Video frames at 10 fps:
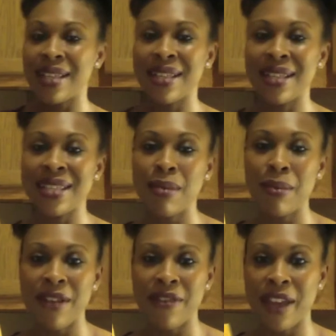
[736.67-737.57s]
some of
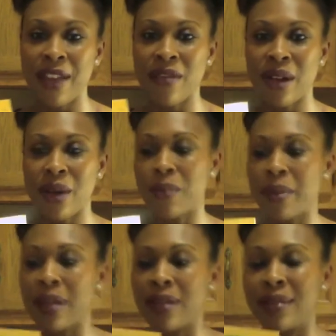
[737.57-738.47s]
my favorite
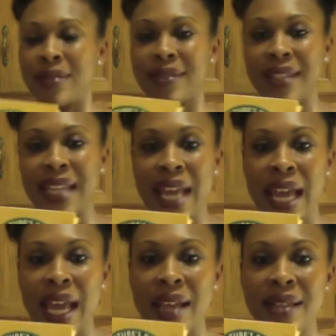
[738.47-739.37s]
oatmeal.
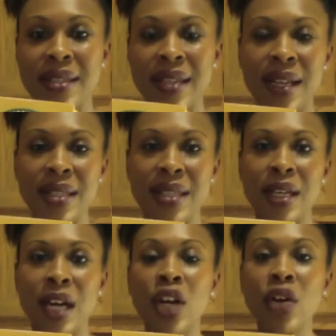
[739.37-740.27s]
It's
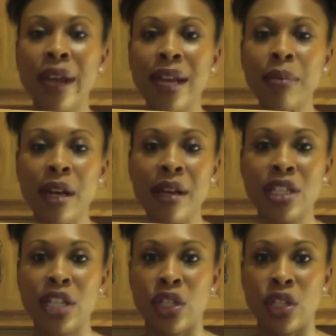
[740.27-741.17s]
a cranberry
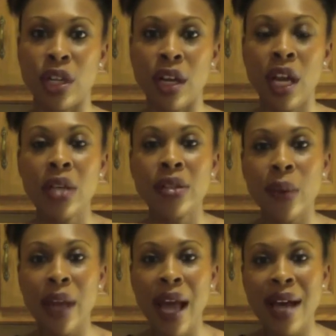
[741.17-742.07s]
ginger,
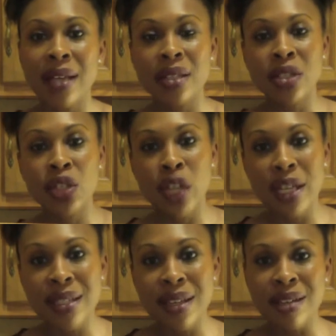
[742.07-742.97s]
so it has
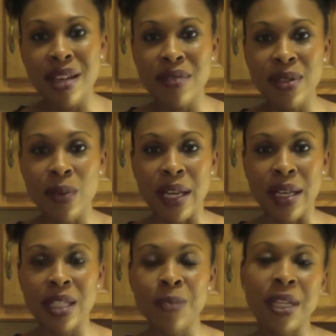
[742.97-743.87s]
just enough
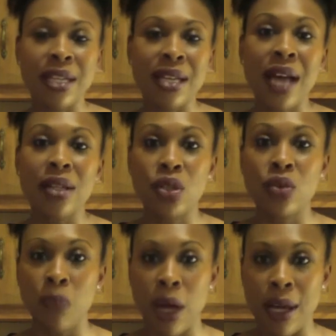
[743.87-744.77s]
sweetness, but not
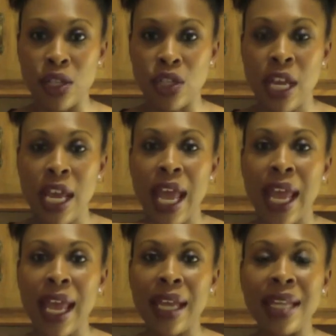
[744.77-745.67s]
too much.
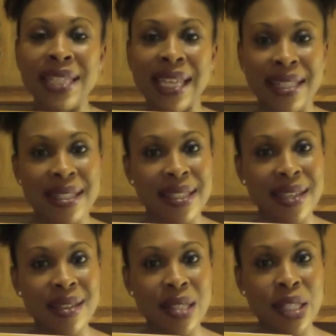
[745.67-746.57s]
And it's
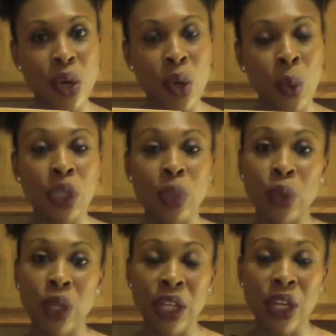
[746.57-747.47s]
instant, so when you're
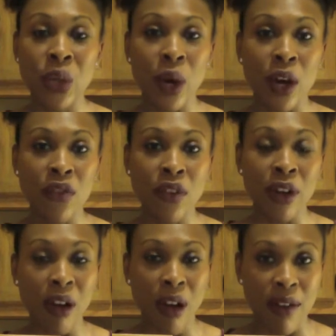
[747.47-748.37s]
boiling your water for
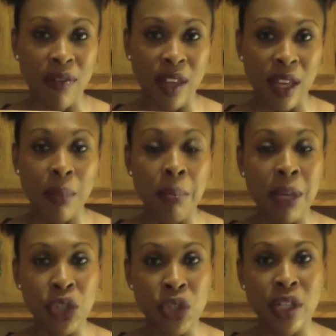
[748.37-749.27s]
your coffee,
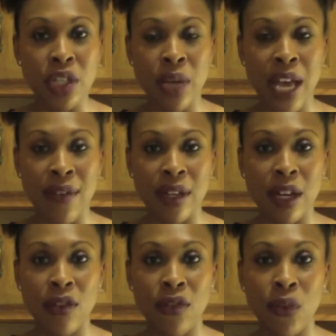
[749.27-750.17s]
make sure that you have
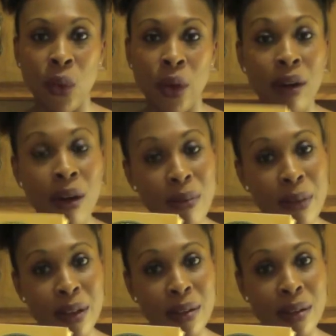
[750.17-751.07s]
enough for your
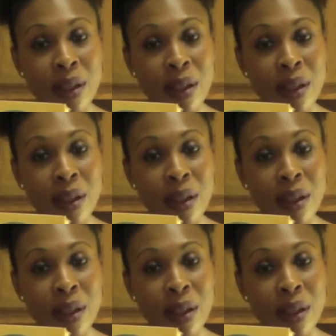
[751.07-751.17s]
oatmeal.